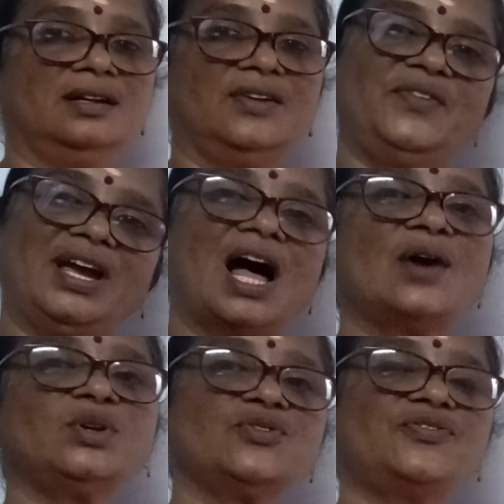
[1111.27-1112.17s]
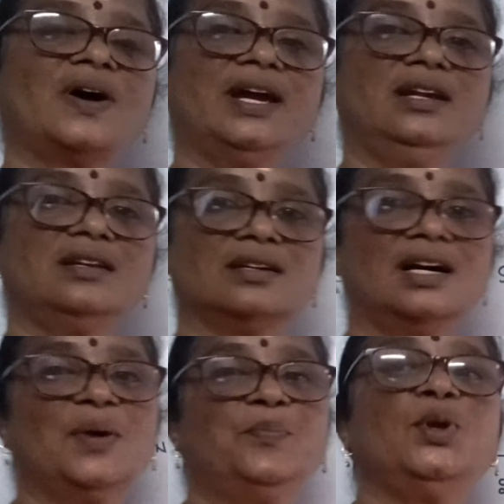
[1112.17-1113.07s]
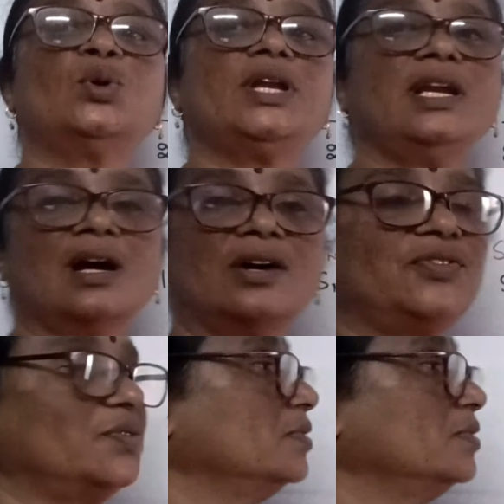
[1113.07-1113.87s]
We have to find a beauty of